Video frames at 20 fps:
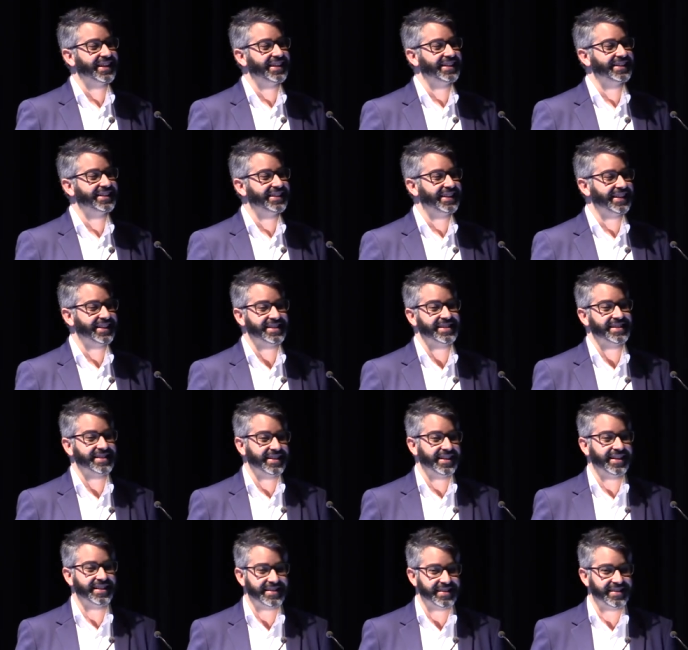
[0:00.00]
and
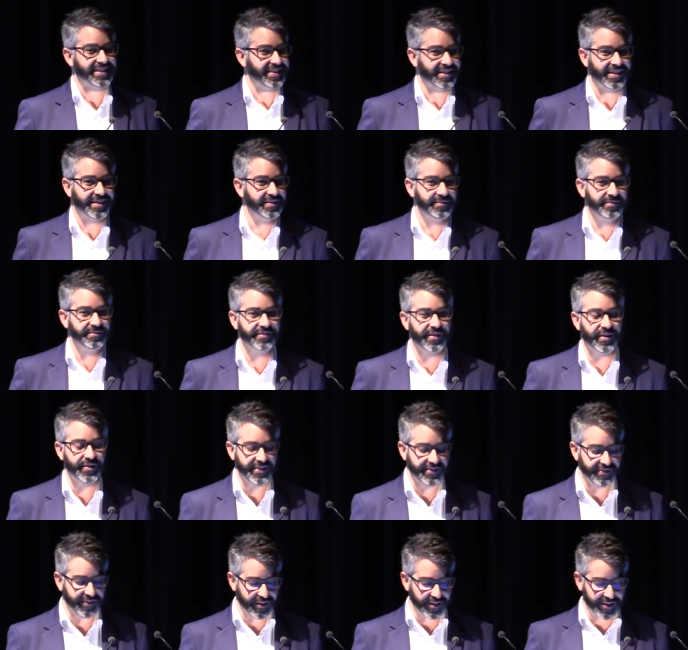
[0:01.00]
it's
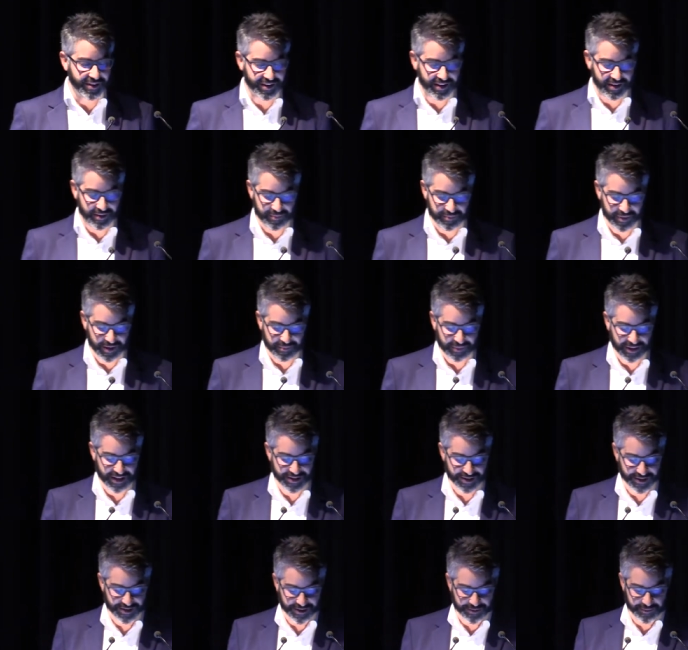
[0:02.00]
very a big
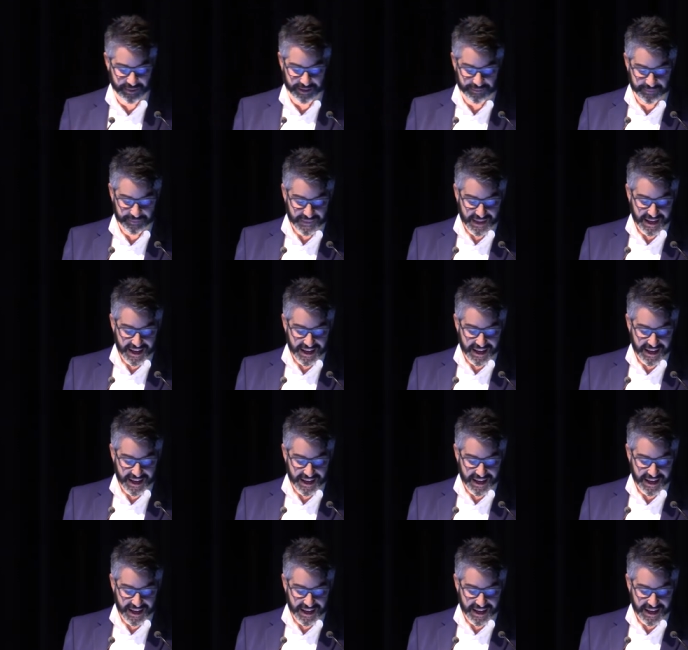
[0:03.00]
pleasure to me.